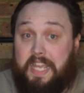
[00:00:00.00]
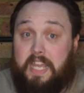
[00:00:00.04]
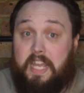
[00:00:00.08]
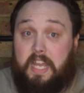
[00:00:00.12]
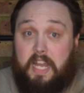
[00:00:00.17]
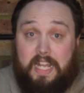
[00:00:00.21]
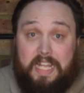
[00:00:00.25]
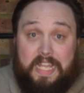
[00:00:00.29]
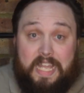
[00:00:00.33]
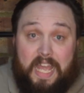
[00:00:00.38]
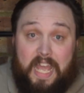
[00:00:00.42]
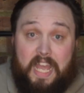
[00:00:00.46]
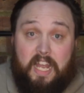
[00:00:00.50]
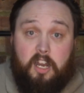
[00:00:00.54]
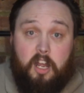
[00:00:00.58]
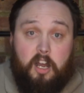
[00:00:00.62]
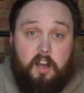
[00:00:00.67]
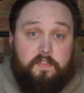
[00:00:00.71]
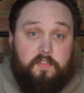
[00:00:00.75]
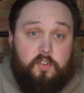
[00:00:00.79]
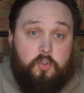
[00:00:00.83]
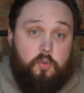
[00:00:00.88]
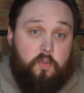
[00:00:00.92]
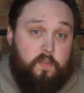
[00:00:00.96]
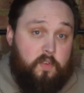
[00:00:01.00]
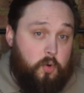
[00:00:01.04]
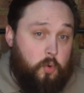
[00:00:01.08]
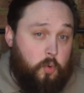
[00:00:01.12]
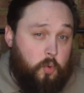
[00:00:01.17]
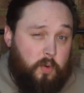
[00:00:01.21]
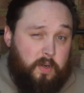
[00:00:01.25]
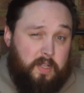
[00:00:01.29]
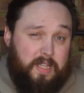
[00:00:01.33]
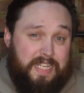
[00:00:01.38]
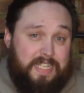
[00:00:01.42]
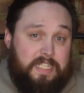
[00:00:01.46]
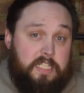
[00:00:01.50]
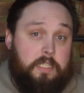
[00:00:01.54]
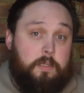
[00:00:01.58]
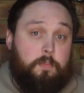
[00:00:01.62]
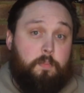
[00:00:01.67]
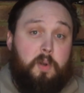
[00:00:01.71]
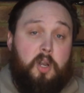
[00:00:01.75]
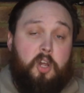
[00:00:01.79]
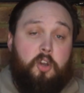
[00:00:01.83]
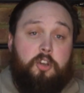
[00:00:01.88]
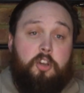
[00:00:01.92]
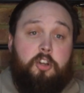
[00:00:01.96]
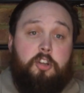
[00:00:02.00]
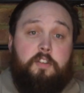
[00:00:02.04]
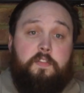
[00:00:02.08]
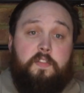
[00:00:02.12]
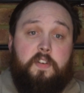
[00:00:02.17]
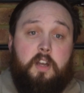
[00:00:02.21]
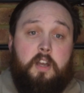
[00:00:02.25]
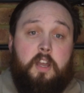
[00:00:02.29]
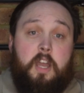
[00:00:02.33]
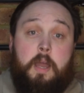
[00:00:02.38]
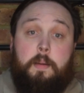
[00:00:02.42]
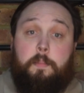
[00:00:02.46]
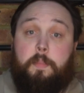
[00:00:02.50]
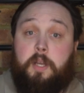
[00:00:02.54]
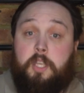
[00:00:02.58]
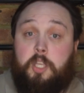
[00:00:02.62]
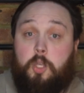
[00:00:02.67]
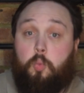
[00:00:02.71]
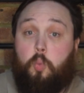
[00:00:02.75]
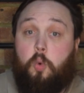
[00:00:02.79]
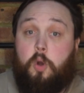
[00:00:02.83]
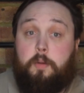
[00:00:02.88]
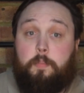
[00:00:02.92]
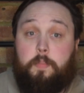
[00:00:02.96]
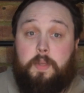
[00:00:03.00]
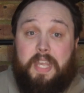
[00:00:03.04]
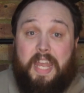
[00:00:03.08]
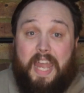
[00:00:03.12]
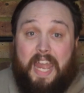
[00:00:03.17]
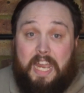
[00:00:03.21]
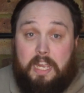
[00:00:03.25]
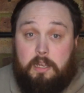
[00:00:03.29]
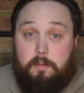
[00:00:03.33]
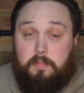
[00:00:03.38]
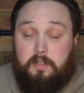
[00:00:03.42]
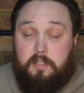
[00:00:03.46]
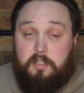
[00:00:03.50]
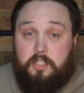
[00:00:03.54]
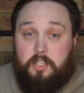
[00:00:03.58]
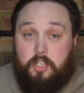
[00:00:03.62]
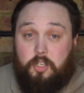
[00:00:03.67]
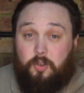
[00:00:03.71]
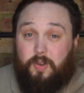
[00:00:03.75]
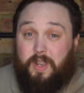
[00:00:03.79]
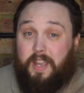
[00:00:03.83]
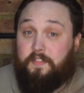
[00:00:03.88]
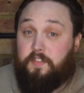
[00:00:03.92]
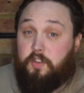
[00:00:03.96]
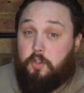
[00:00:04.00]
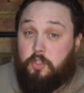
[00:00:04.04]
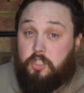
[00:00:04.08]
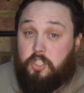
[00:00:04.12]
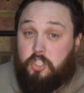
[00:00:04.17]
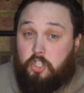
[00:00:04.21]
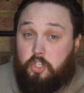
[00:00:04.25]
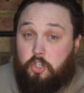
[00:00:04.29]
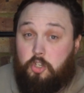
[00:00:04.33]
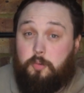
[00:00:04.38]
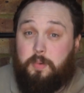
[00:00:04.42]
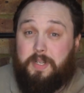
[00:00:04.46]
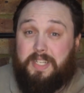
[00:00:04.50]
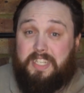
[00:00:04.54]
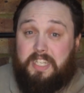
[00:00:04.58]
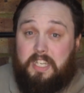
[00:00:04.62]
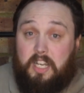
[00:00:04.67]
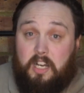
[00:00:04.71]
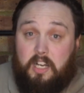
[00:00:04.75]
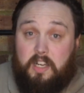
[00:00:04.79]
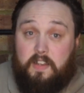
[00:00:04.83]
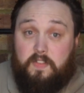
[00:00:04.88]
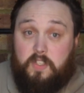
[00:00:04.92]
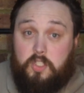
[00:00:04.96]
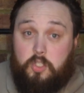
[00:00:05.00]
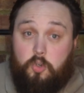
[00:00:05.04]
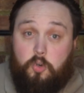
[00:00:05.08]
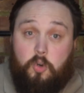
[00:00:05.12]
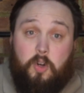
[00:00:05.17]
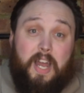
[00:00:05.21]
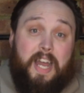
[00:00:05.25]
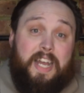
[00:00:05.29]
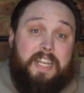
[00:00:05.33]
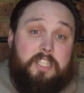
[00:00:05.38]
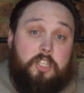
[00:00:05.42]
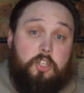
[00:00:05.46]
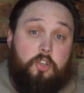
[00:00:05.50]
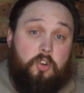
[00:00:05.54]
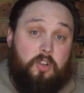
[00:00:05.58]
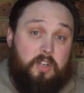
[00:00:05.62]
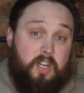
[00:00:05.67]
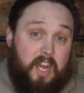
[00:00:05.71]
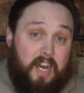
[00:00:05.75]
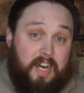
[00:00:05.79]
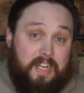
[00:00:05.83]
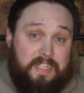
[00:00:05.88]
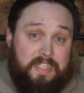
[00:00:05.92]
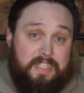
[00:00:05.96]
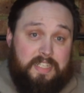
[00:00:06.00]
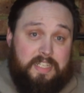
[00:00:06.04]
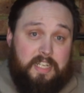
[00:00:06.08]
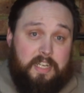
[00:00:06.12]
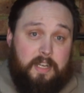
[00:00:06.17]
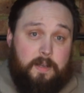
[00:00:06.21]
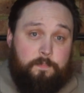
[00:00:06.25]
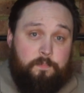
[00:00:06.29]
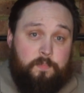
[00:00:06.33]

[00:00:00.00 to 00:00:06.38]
again after all of this is blown over, but you won't be able to if your scuba dive store has gone under.